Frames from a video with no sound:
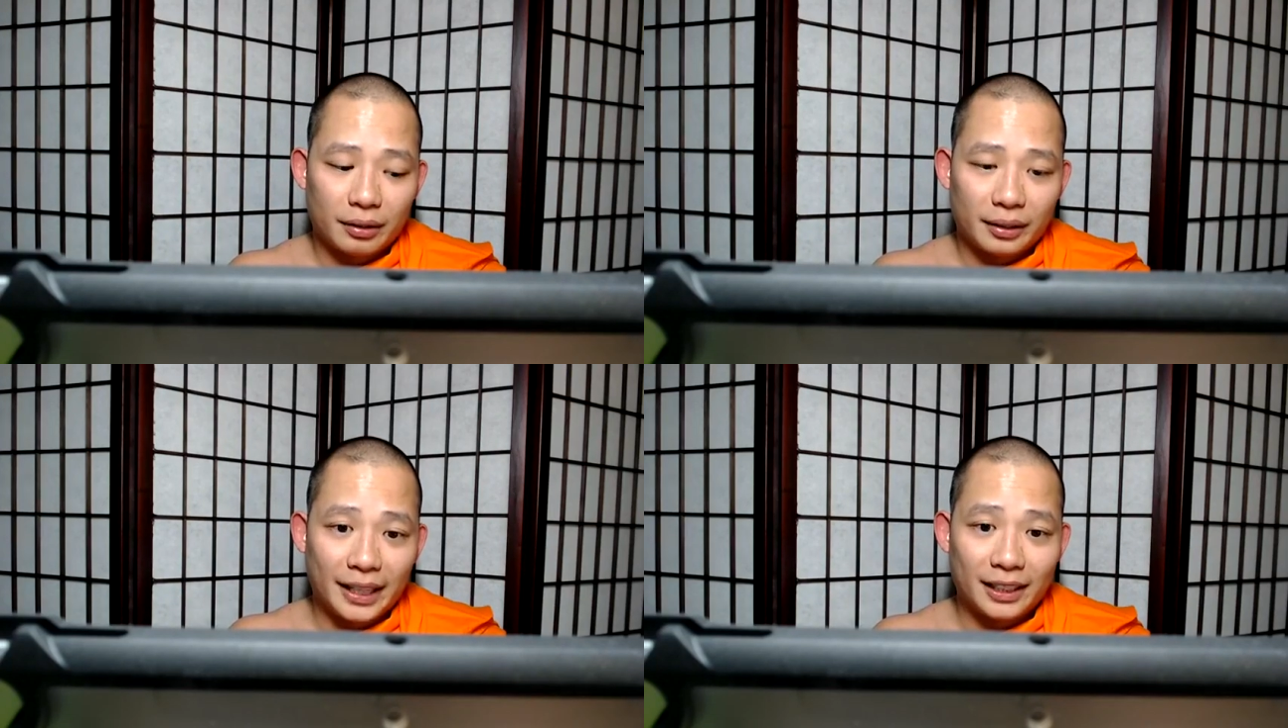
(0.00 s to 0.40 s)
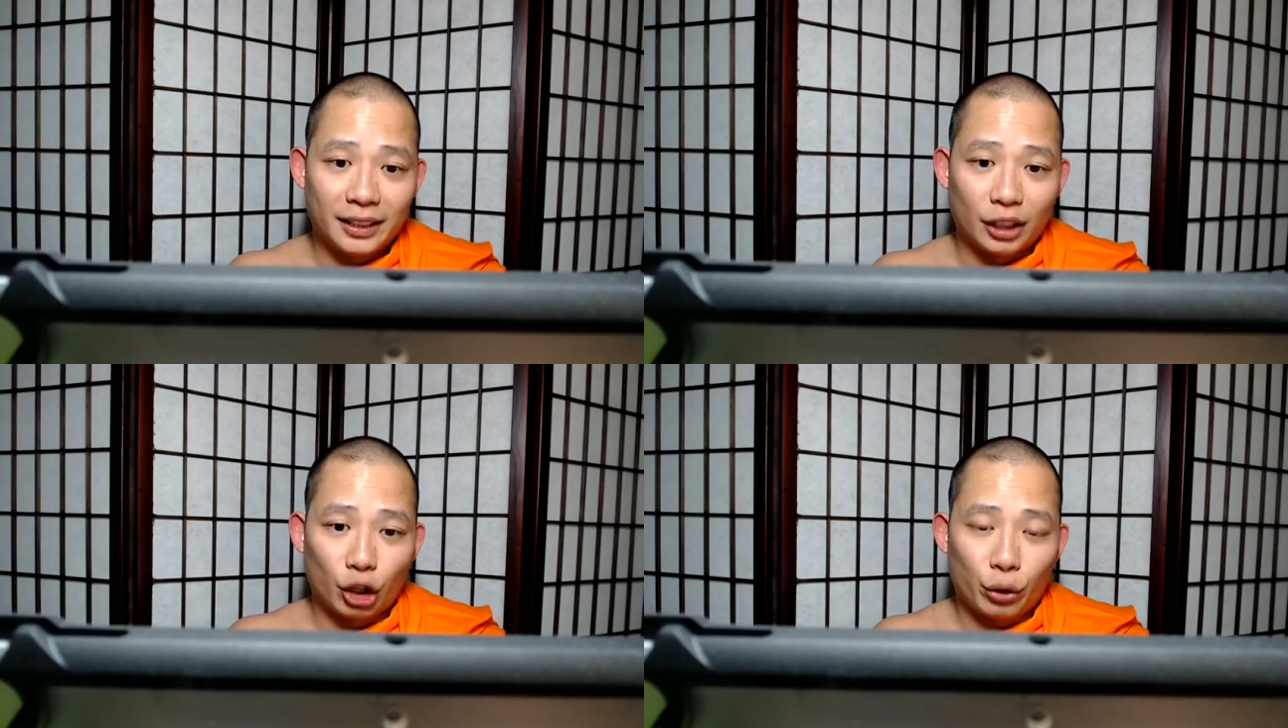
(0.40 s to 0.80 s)
kiss
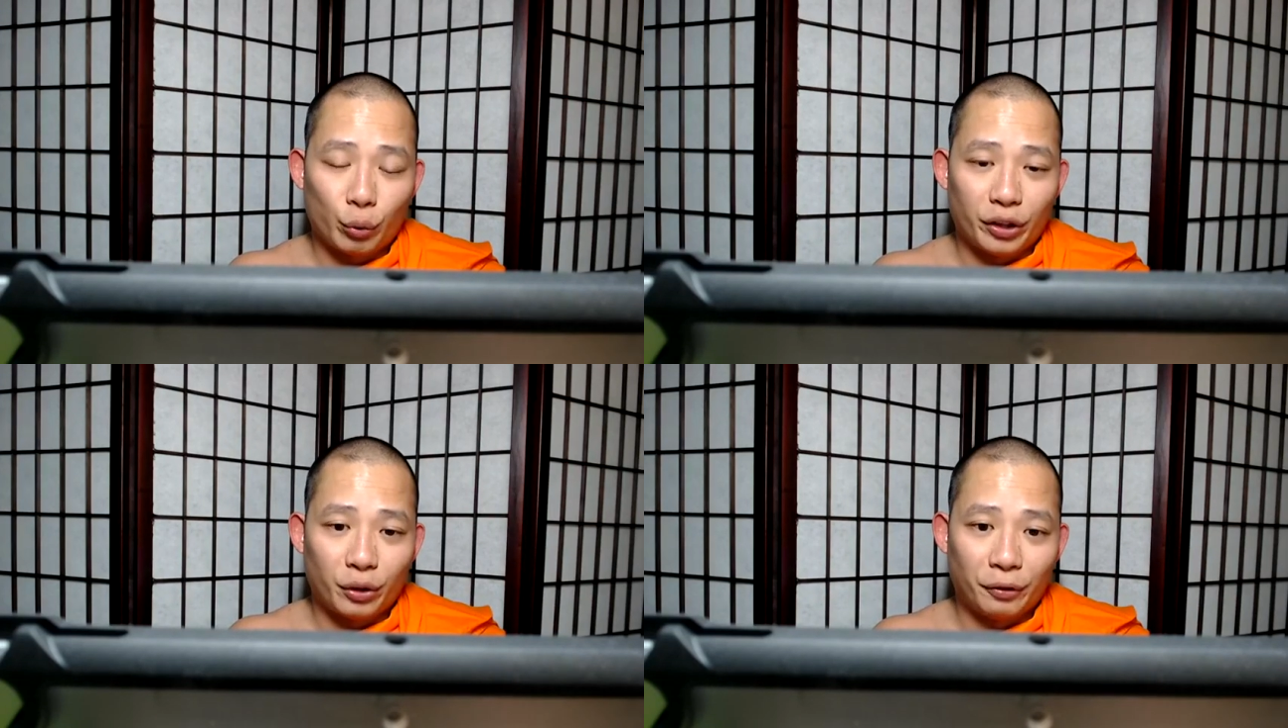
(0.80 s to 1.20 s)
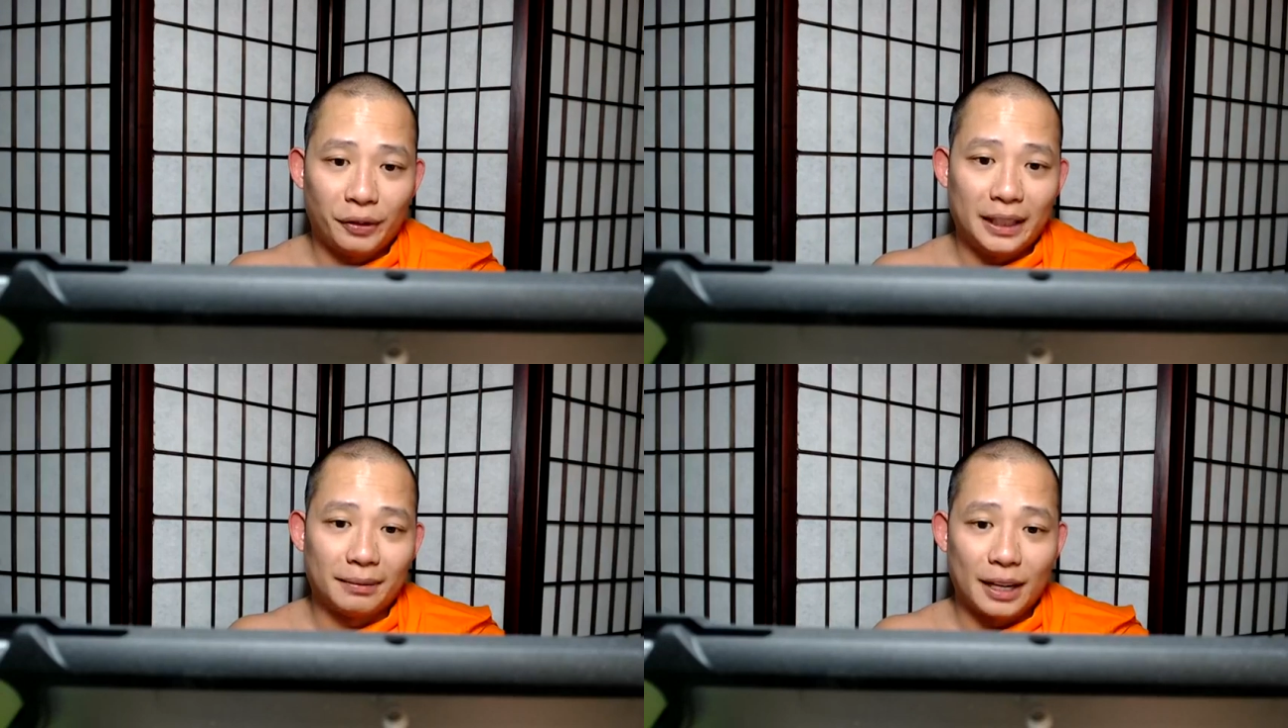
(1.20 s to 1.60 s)
the earth with your
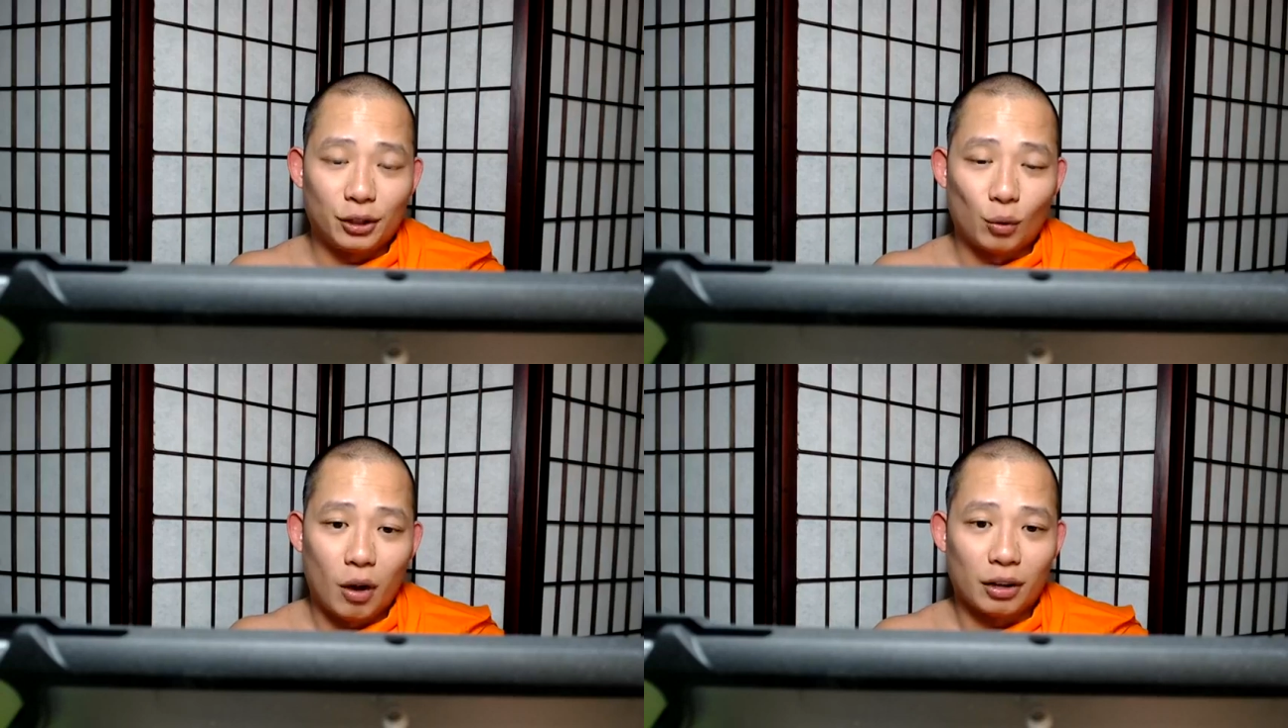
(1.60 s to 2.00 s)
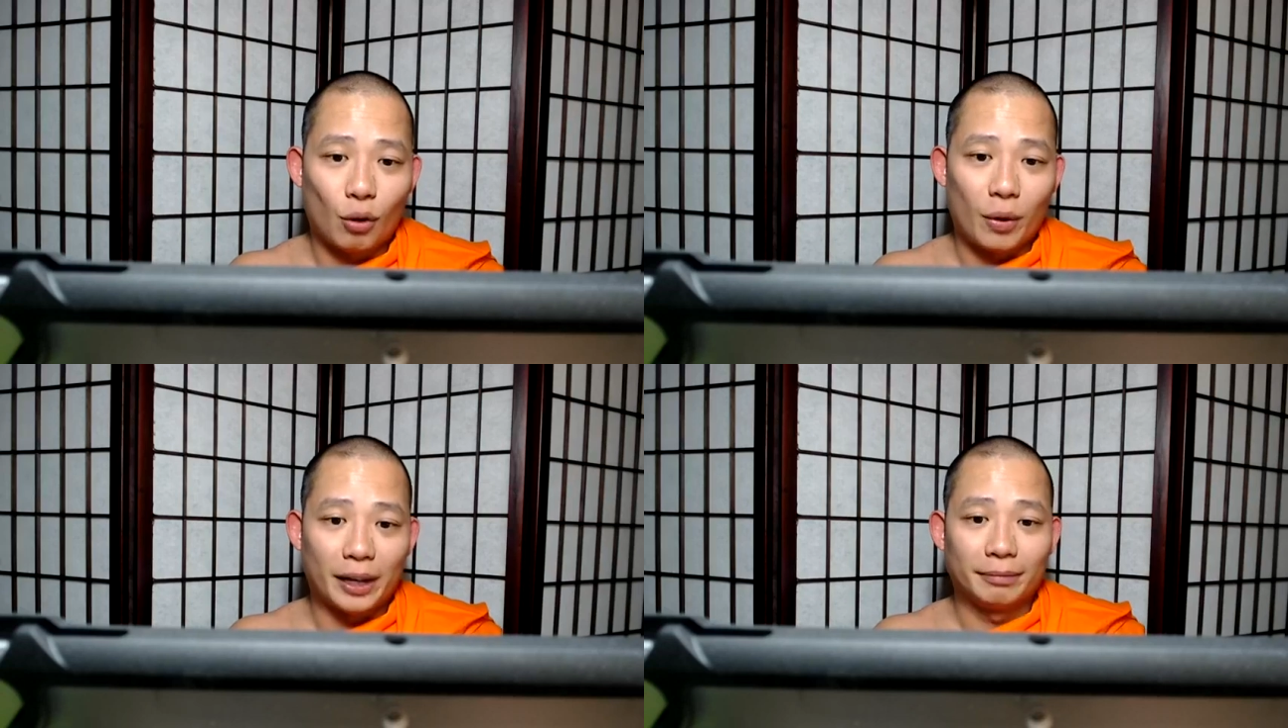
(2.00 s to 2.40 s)
feet as you walk
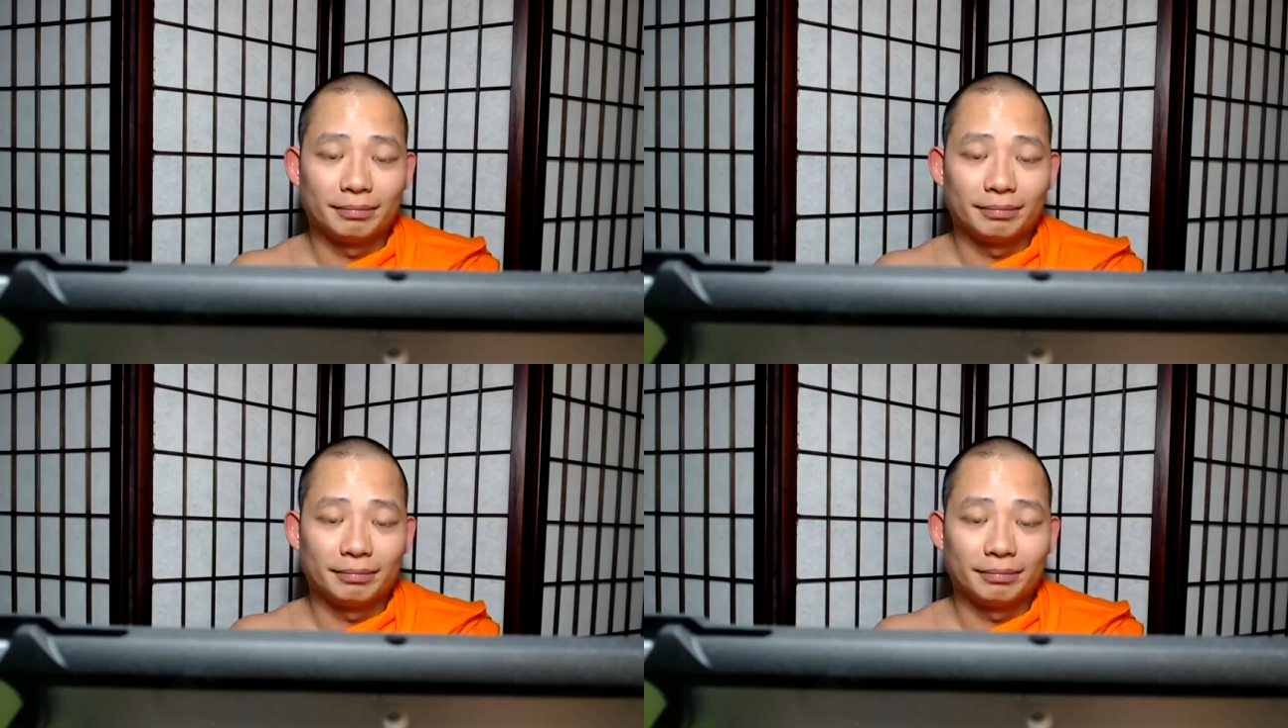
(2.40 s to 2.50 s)
away.